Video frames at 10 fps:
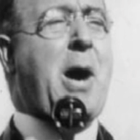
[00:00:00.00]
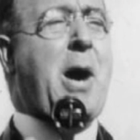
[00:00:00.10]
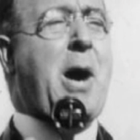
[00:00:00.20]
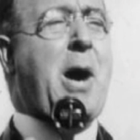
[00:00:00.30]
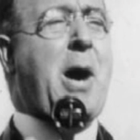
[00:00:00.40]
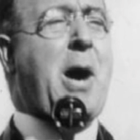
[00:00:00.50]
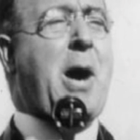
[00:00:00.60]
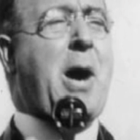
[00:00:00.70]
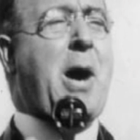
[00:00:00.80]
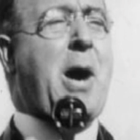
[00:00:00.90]

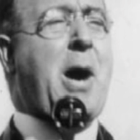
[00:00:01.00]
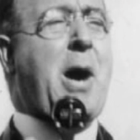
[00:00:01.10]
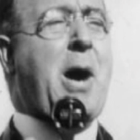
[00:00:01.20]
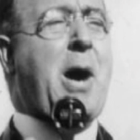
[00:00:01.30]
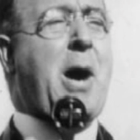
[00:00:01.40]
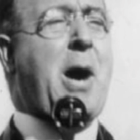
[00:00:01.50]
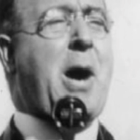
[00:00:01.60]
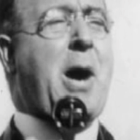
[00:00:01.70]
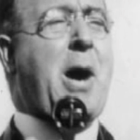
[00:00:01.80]
[no speech]